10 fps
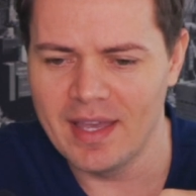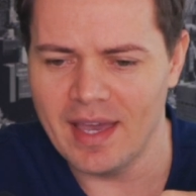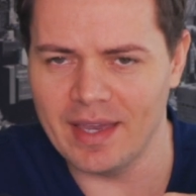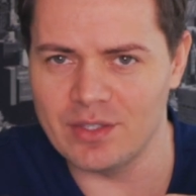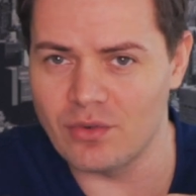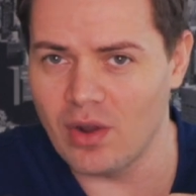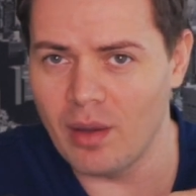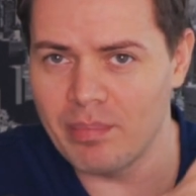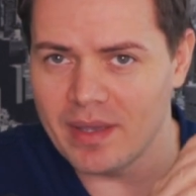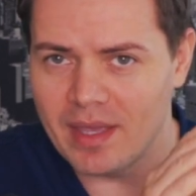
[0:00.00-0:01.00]
a
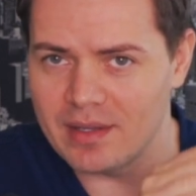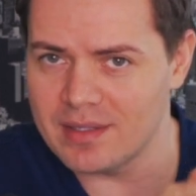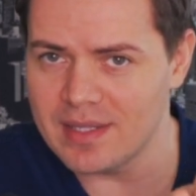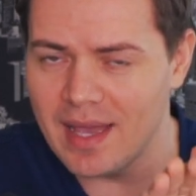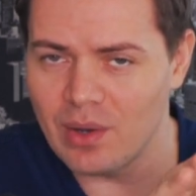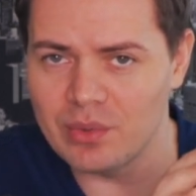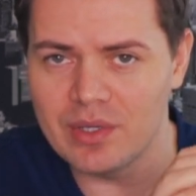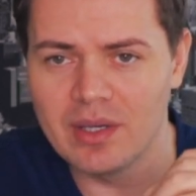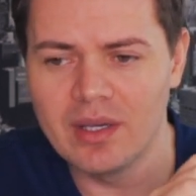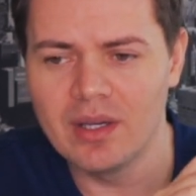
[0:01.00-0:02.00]
drop in
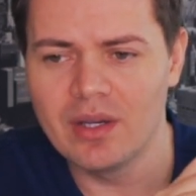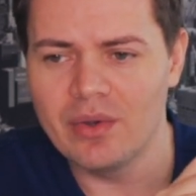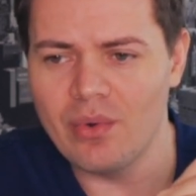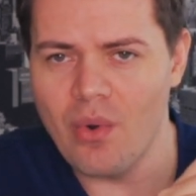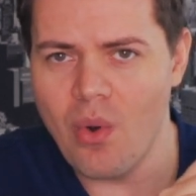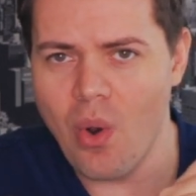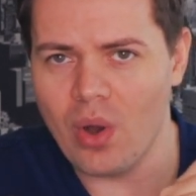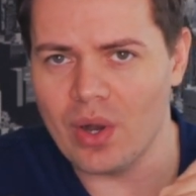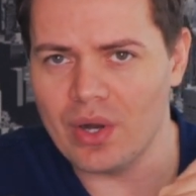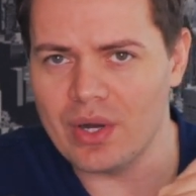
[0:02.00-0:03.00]
sound,
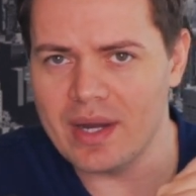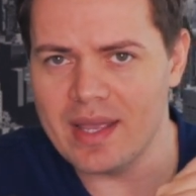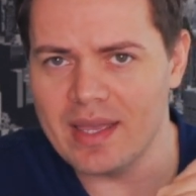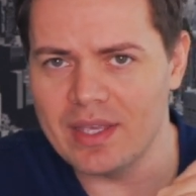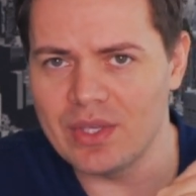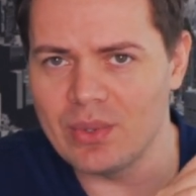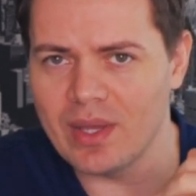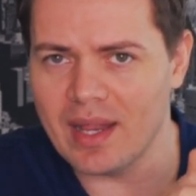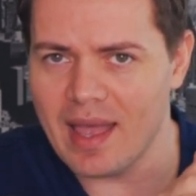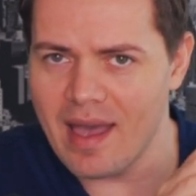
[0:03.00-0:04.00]
or you're
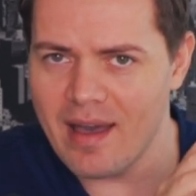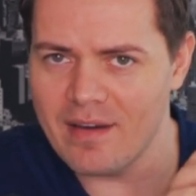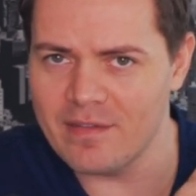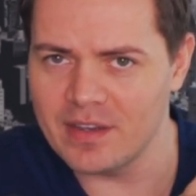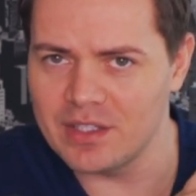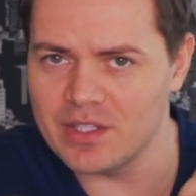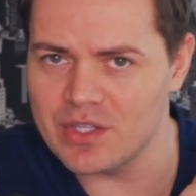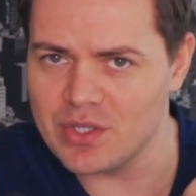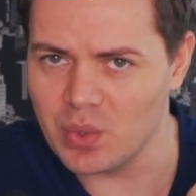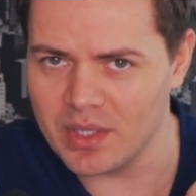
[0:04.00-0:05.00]
going to have a
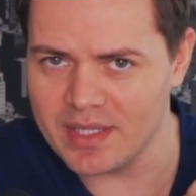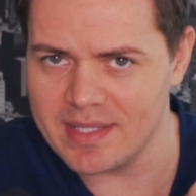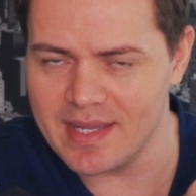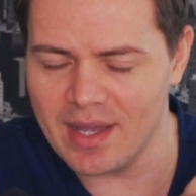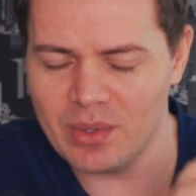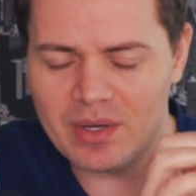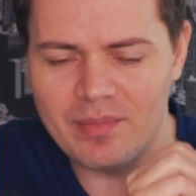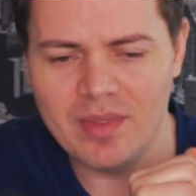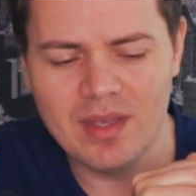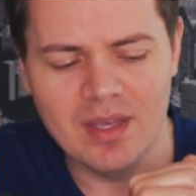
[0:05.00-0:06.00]
distorted sound.
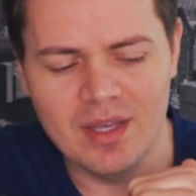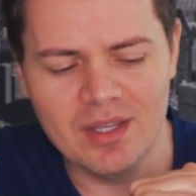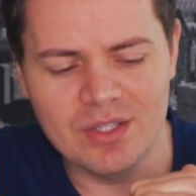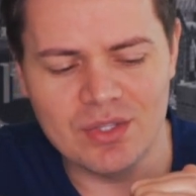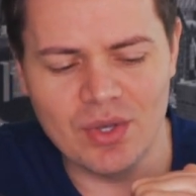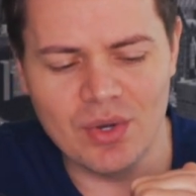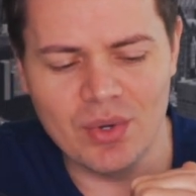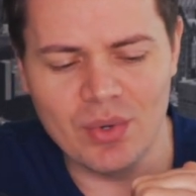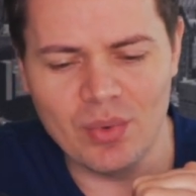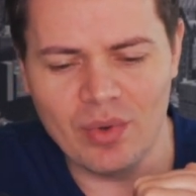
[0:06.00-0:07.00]

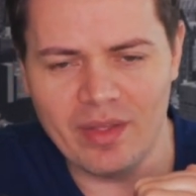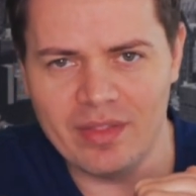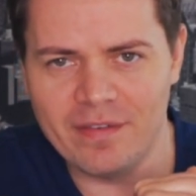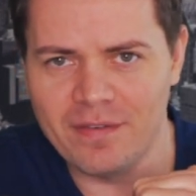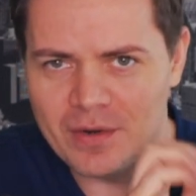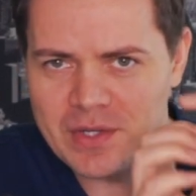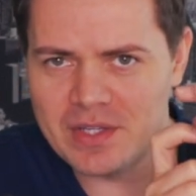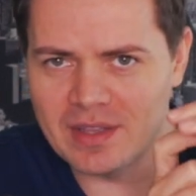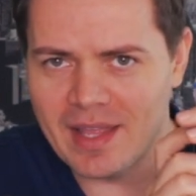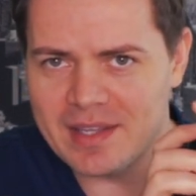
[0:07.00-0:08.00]
So the
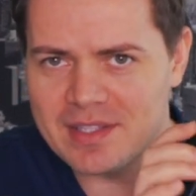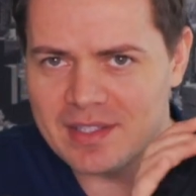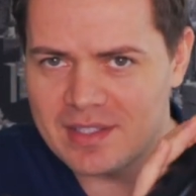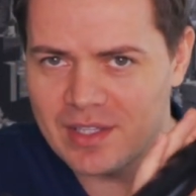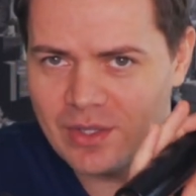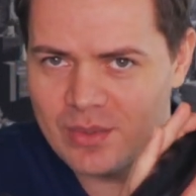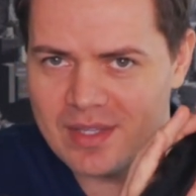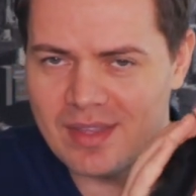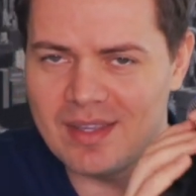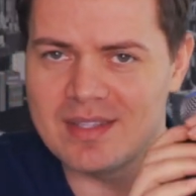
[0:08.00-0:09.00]
first lesson to
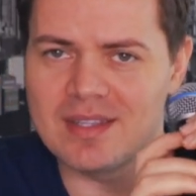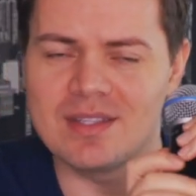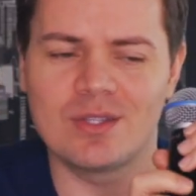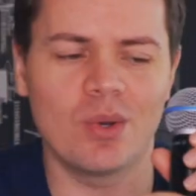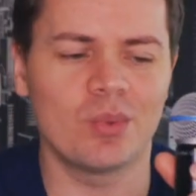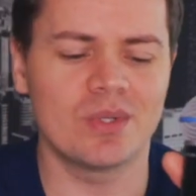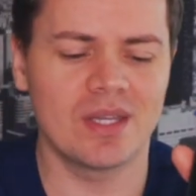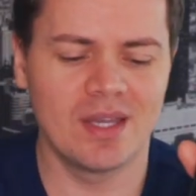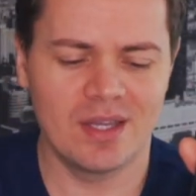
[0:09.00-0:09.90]
using these is don't